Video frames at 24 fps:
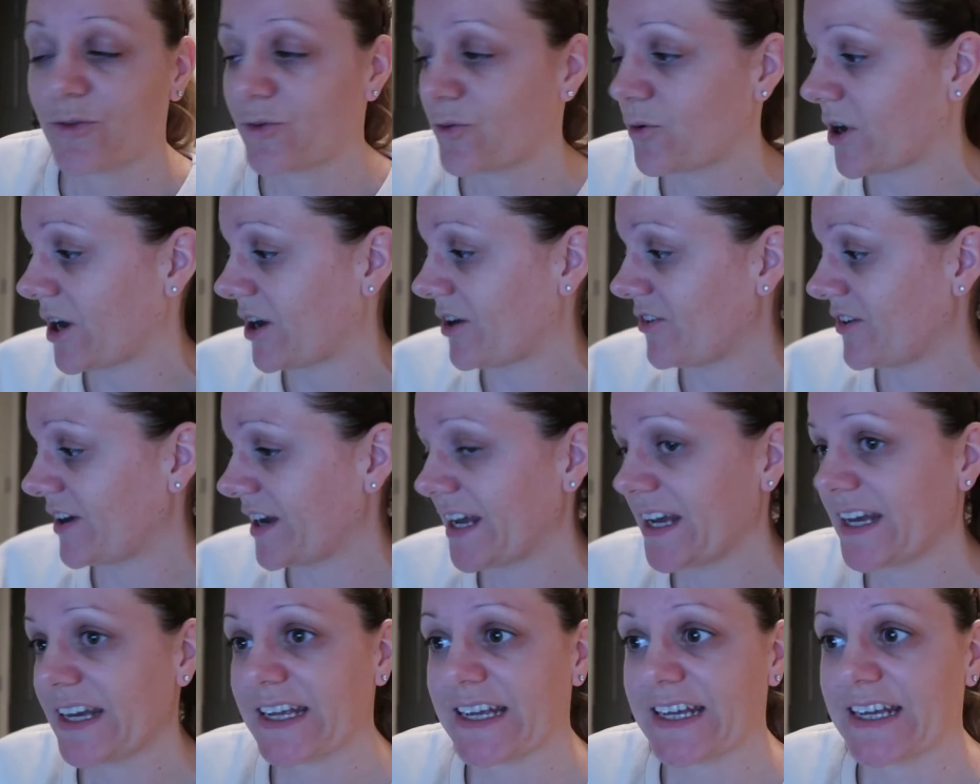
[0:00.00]
Well,
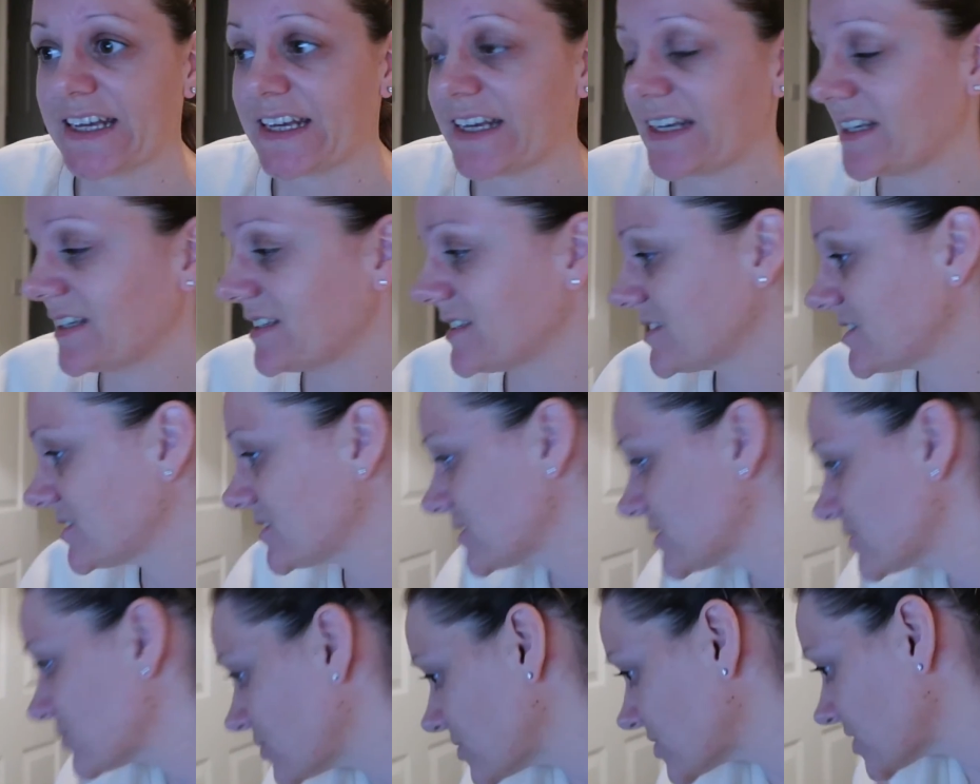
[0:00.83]
it is...
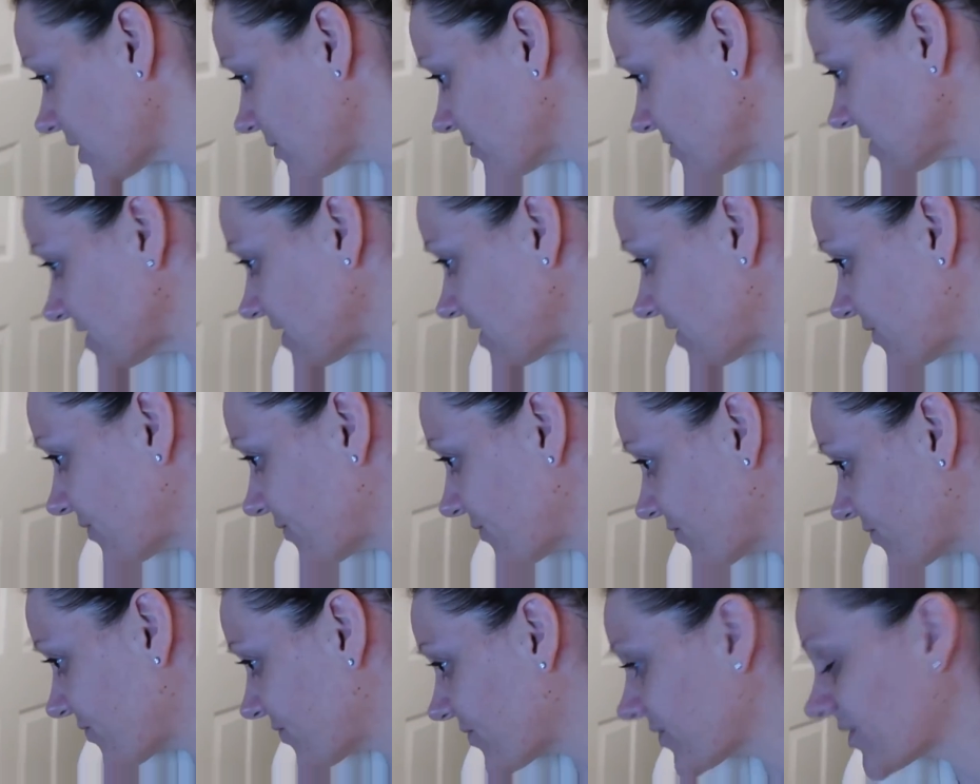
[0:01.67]
What time is it?
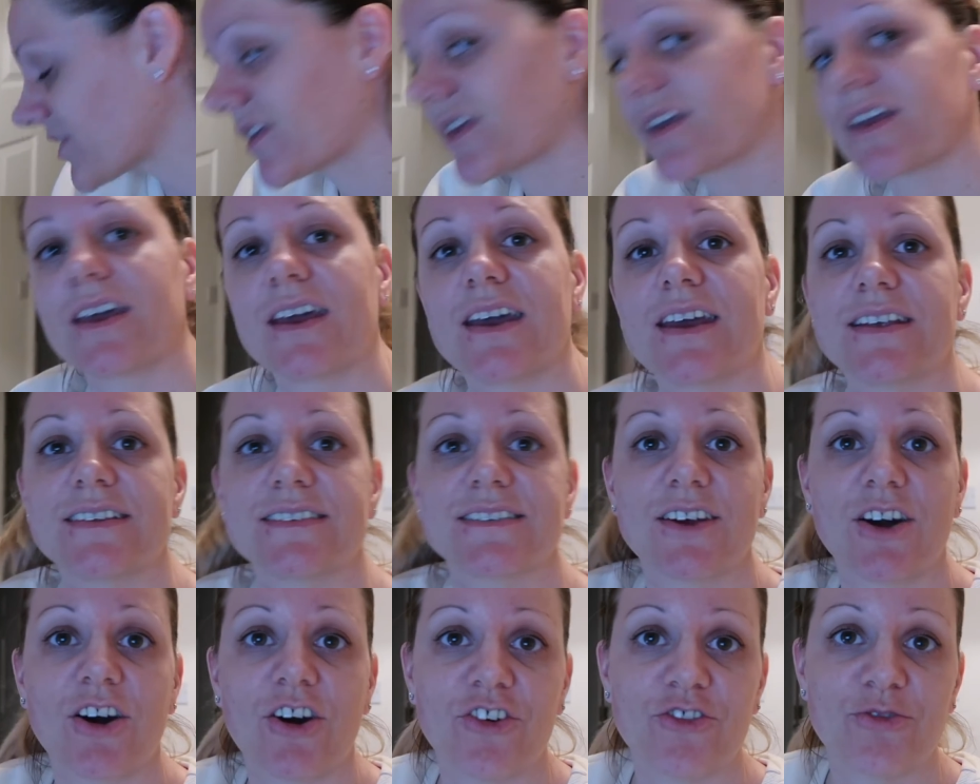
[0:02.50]

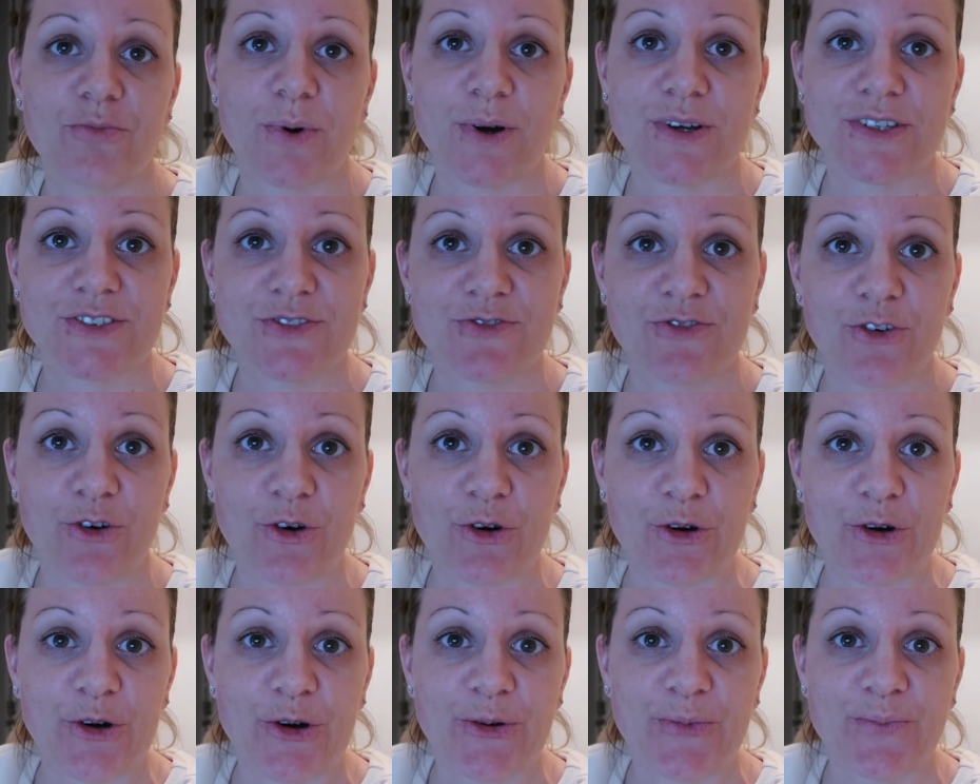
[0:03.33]
It's
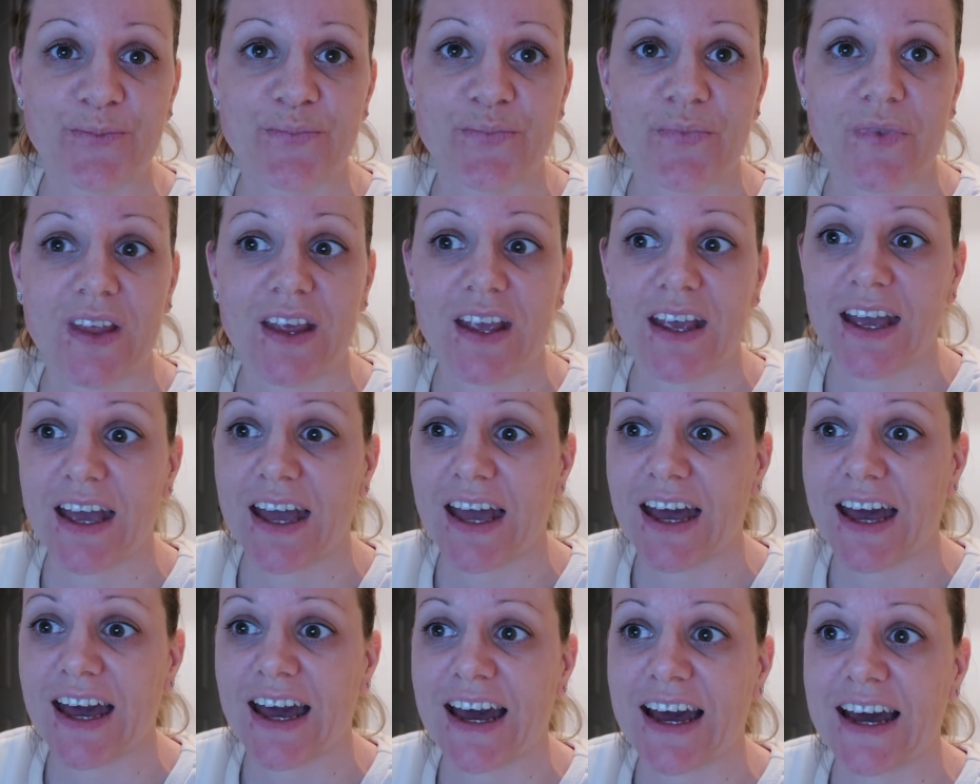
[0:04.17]
4:30
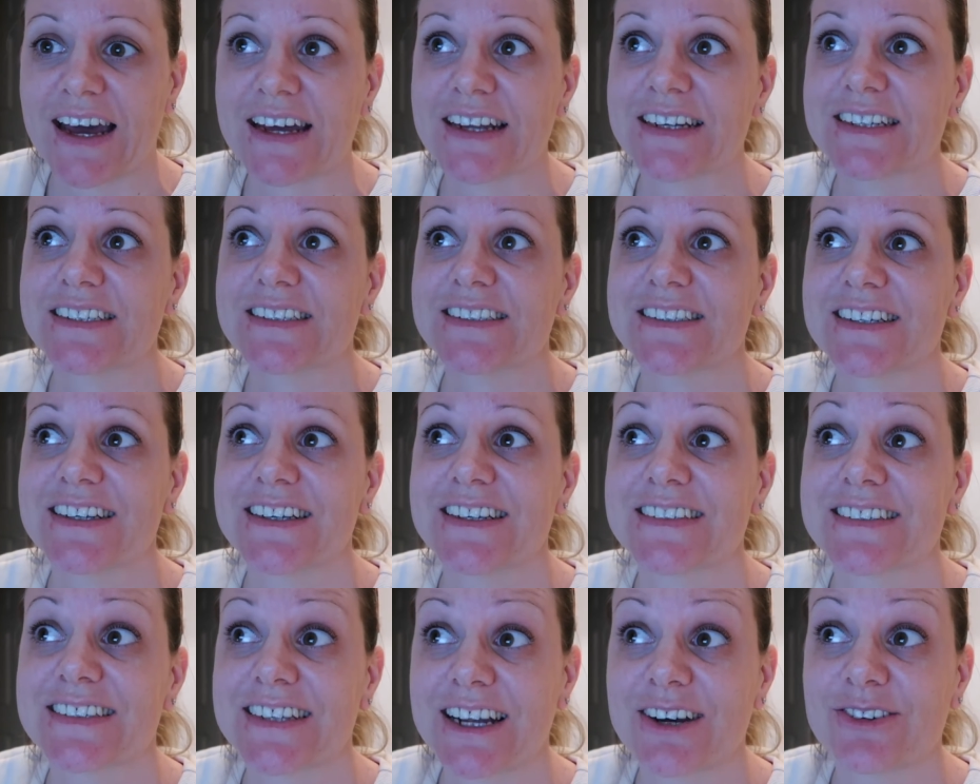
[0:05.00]
and
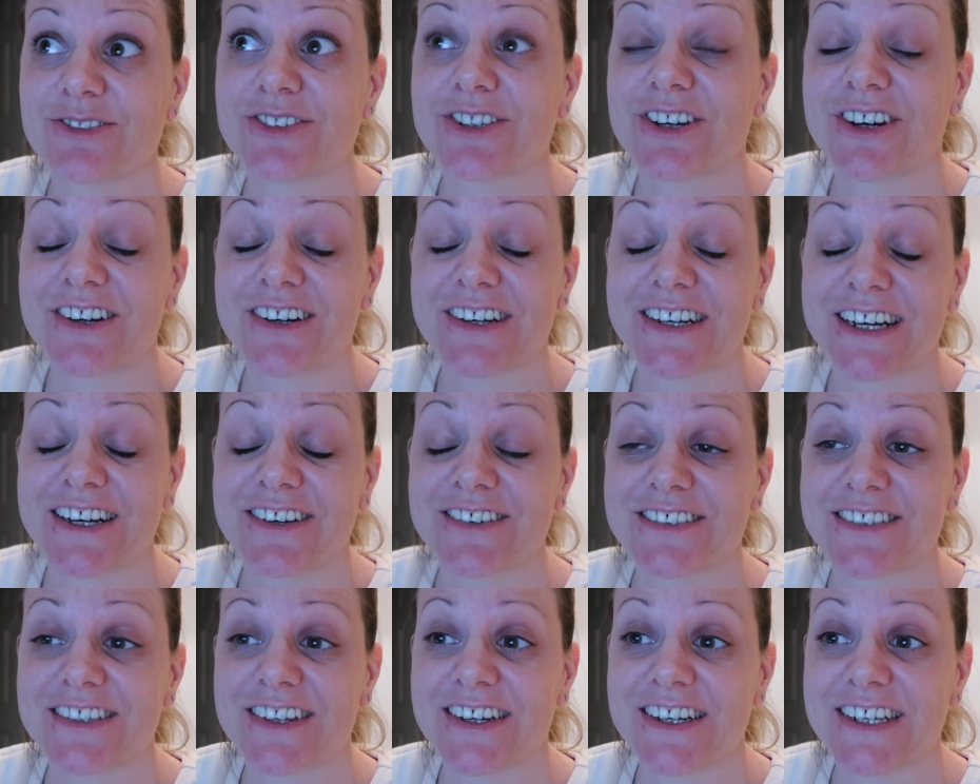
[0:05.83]
it's now dark
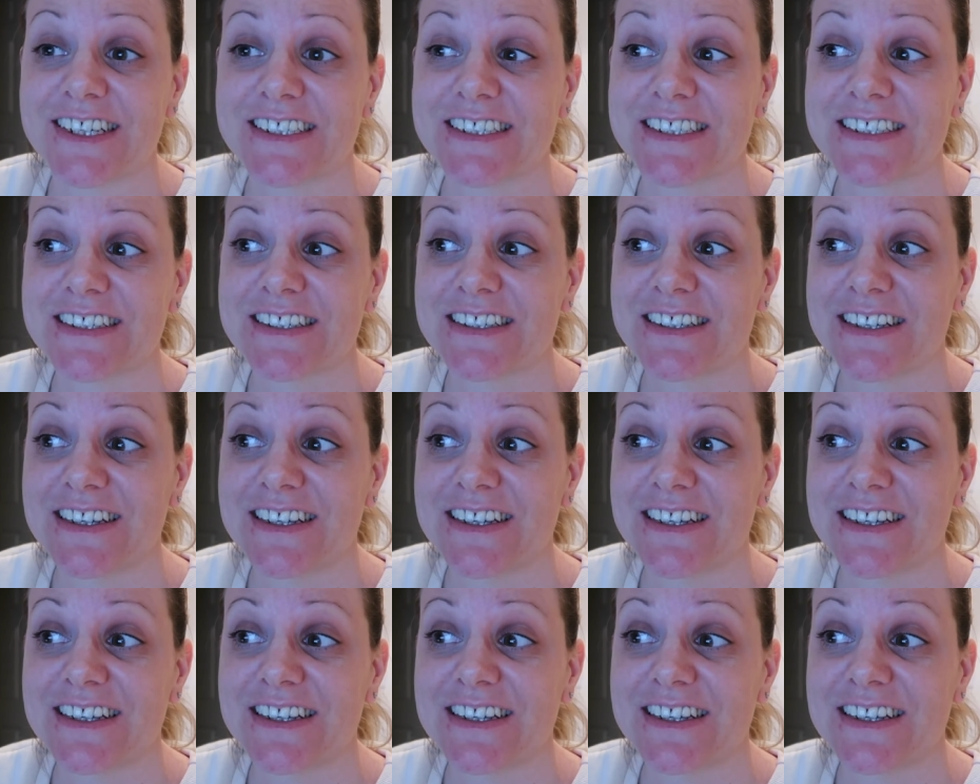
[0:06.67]
outside.